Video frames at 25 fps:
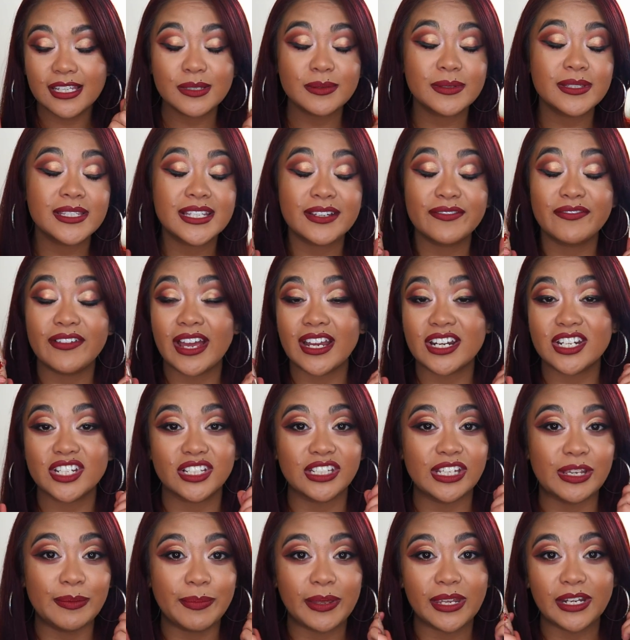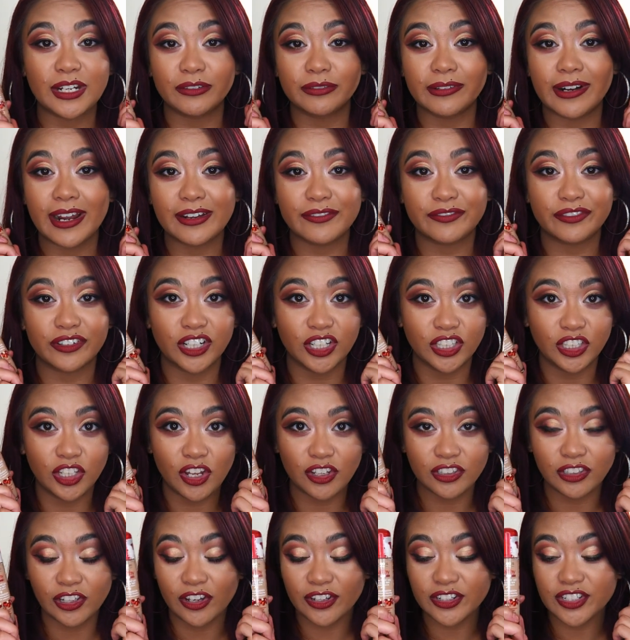These ones have actually been around for a
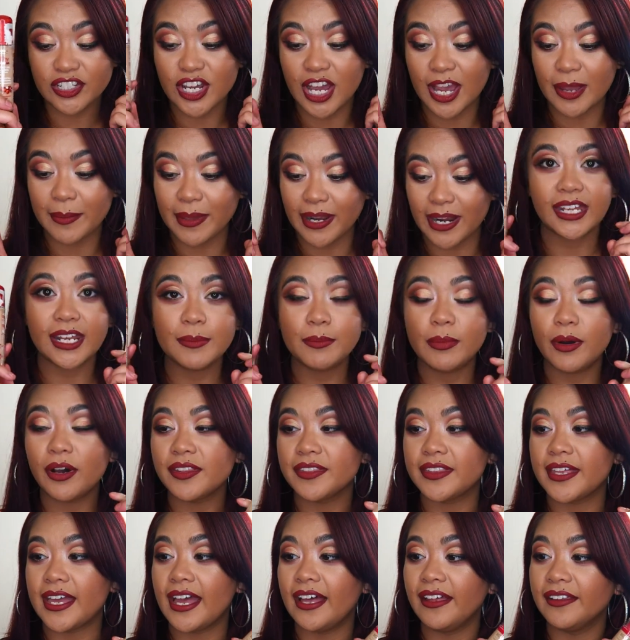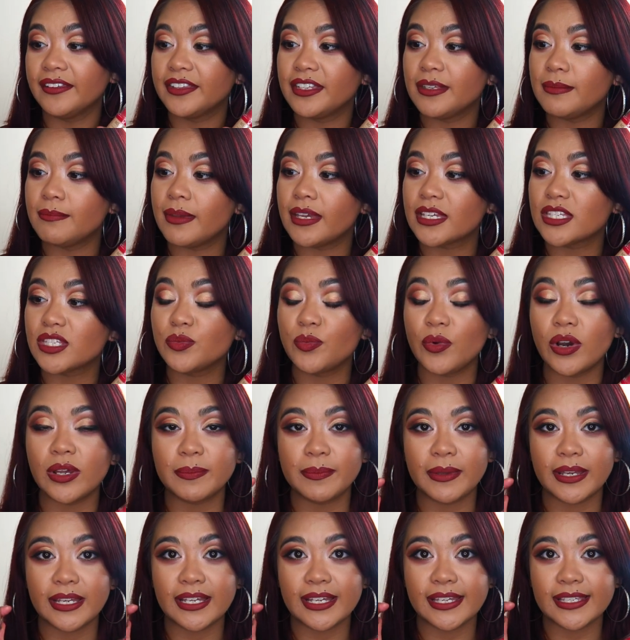long, long time. And I bought the Healthy Mix
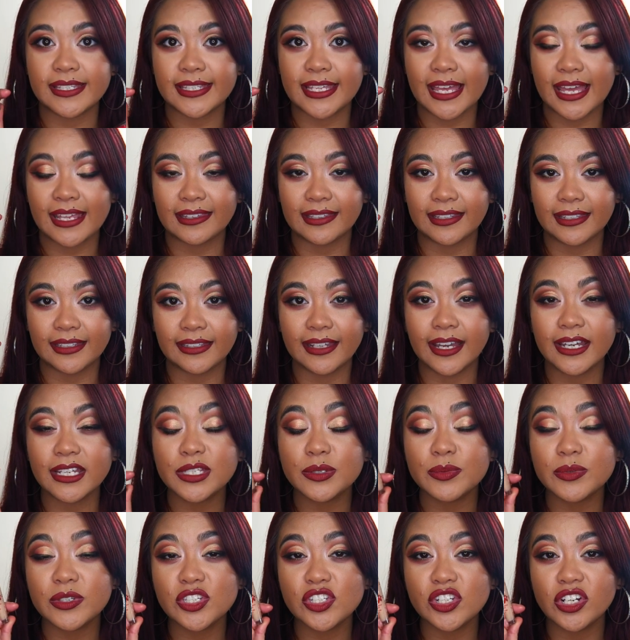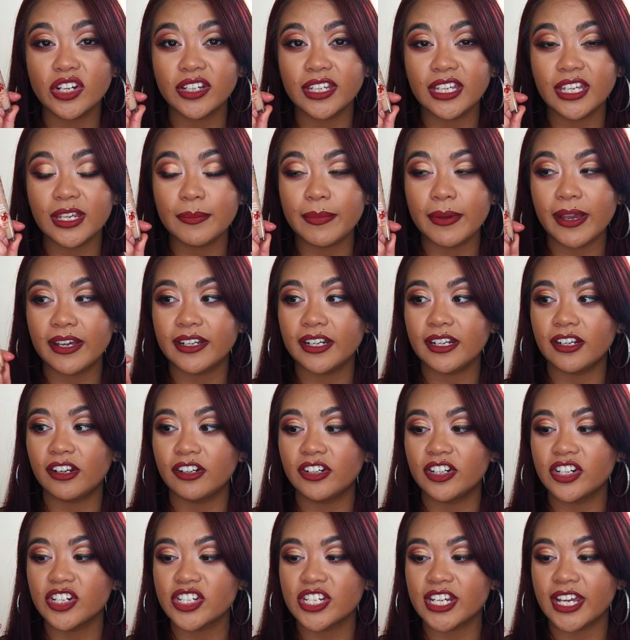one because Kathleen Lights was talking about it
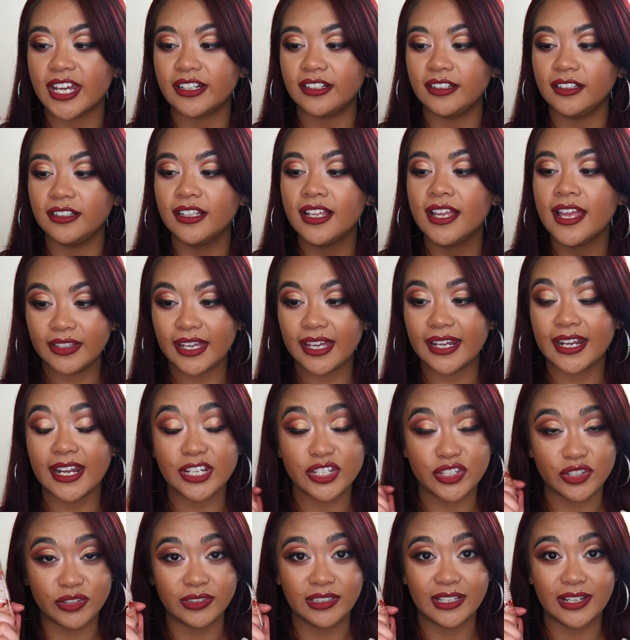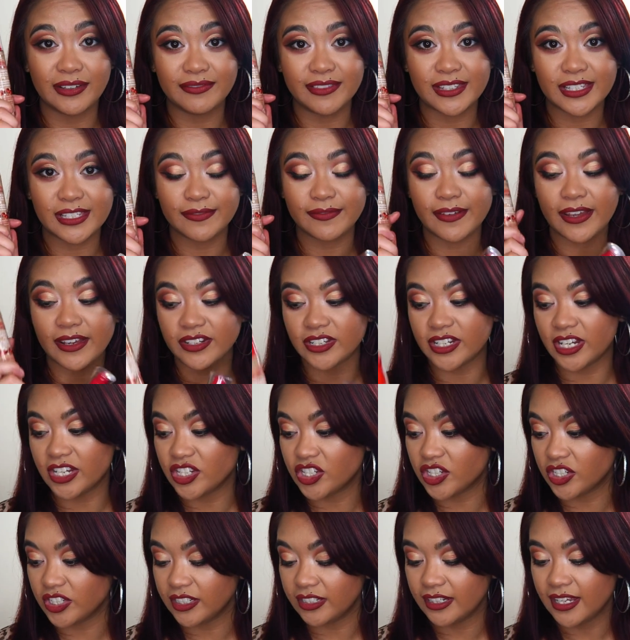on her channel. And I do love this
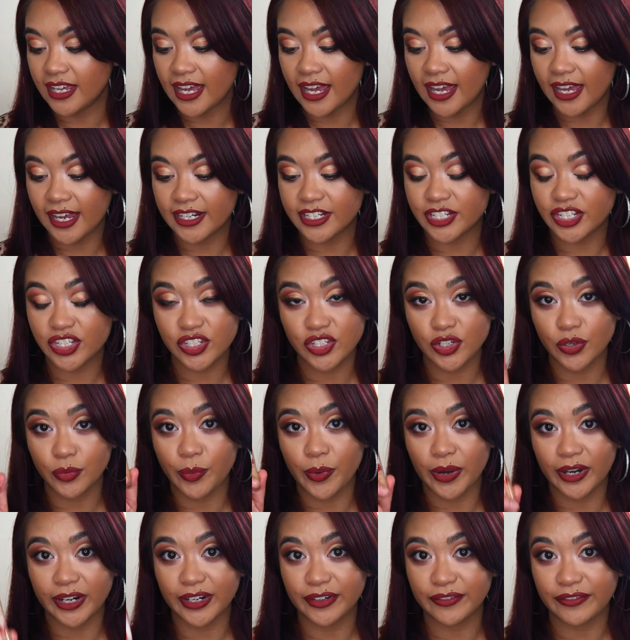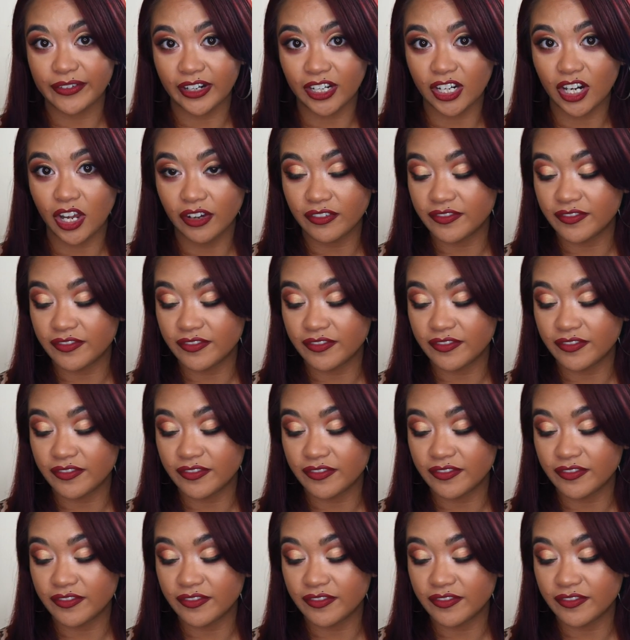foundation. I just don't wear it very